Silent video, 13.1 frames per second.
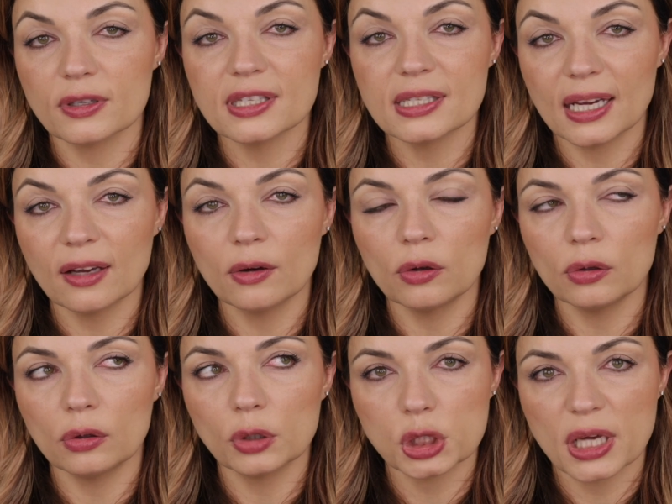
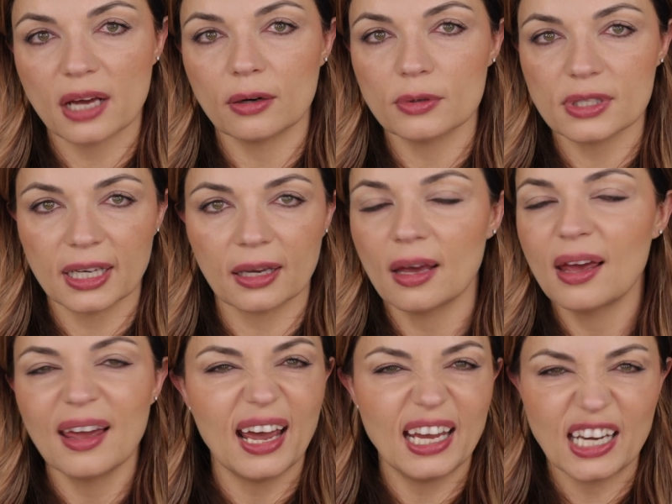single shadows, like
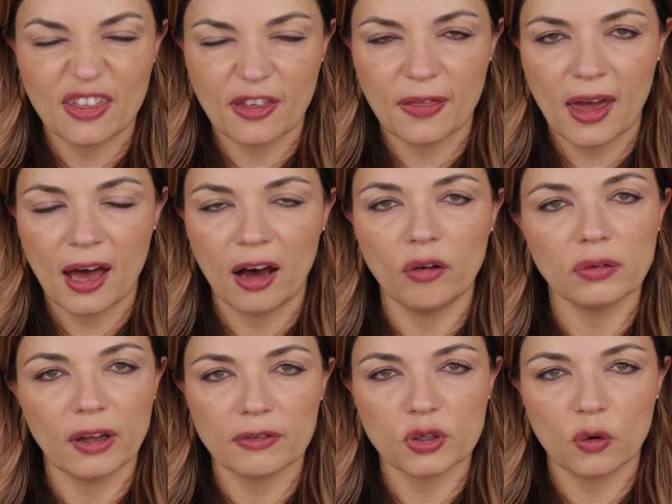any that they
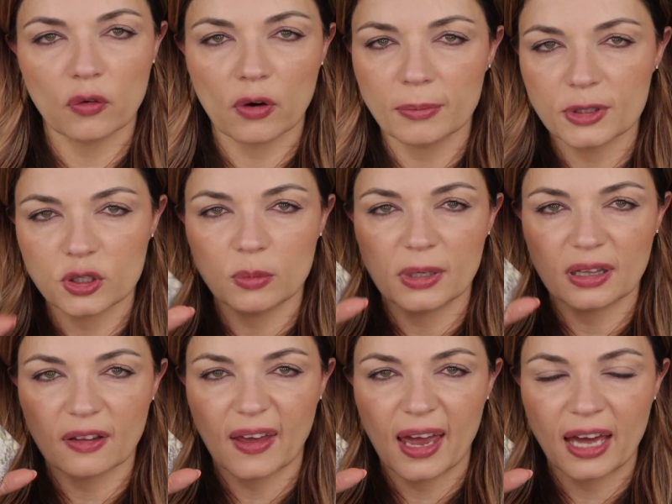have left over. I'm assuming
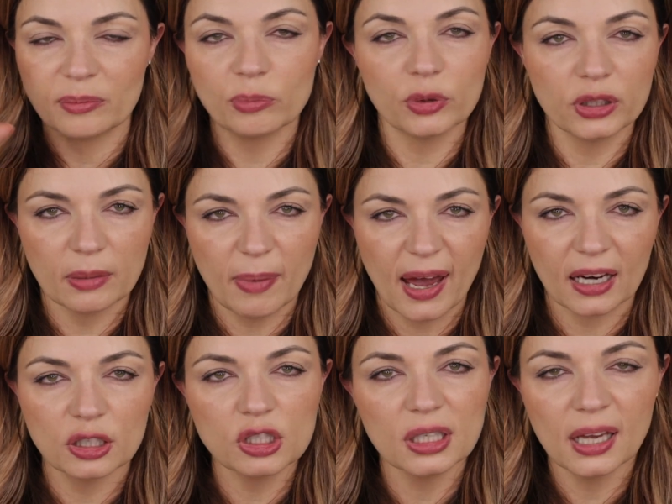that they hadn't put in the
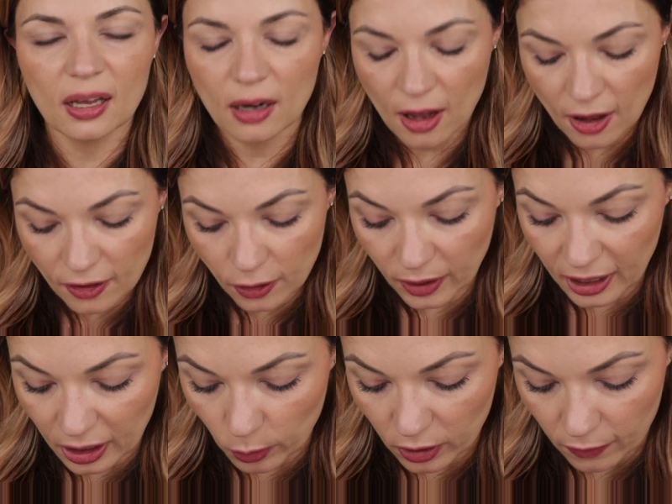packaging yet. They're
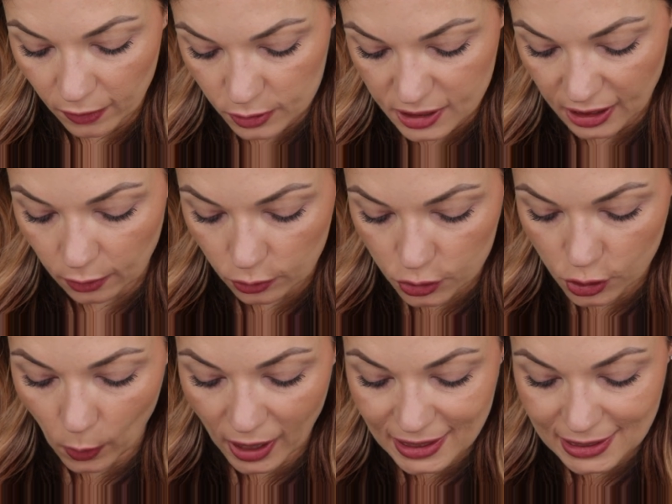getting rid of their singles.
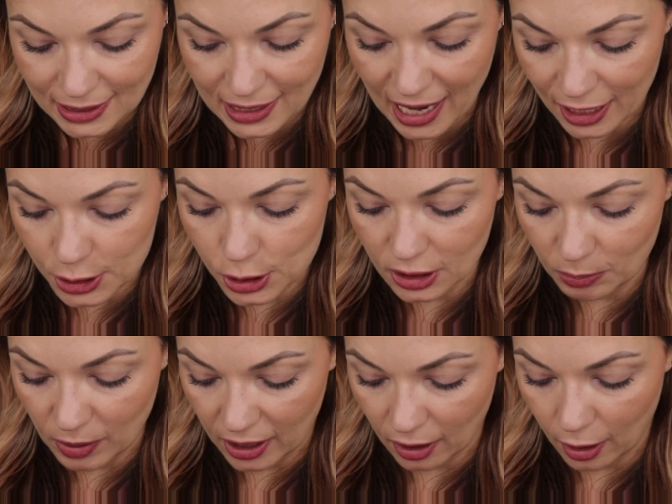So I did actually
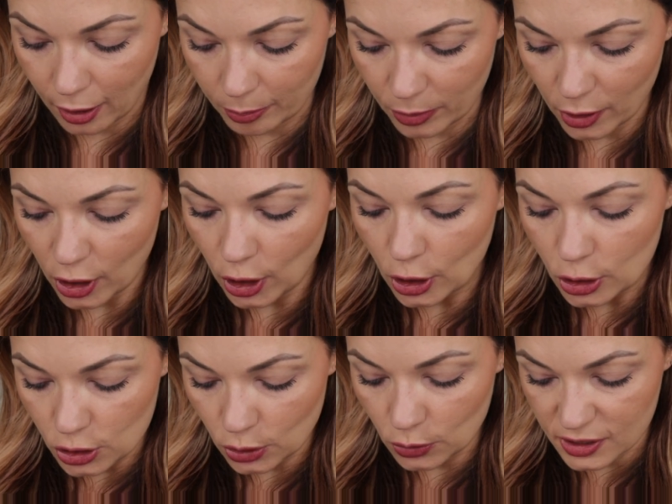pick up
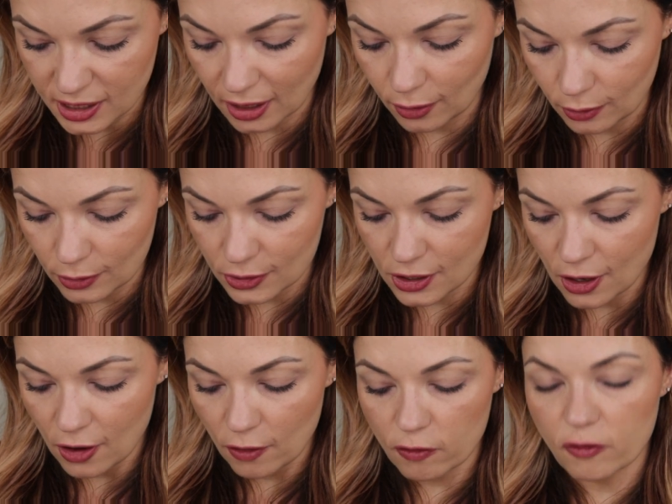two singles
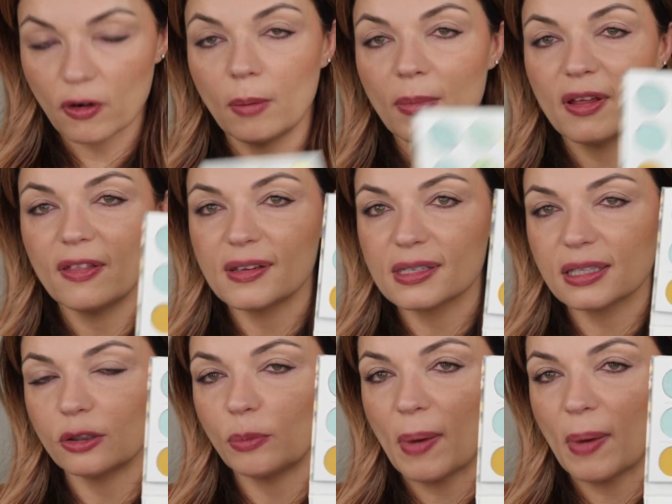from this little